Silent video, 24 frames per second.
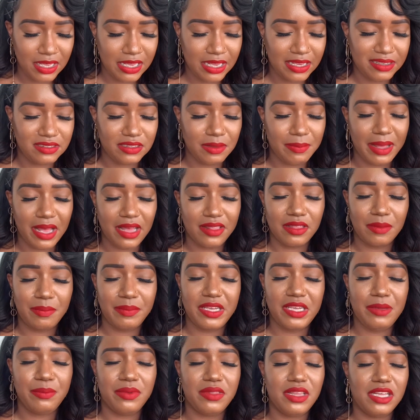It's about the
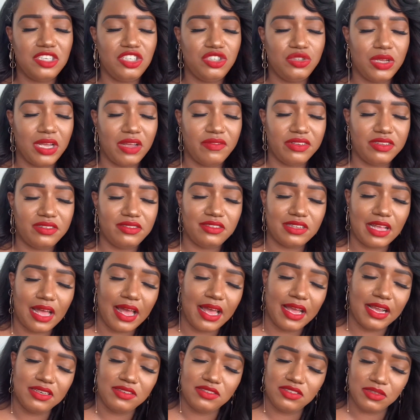people that you have
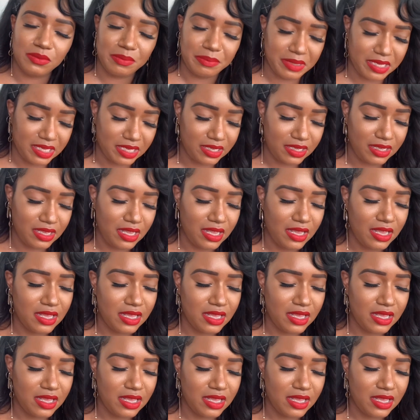assigned to me,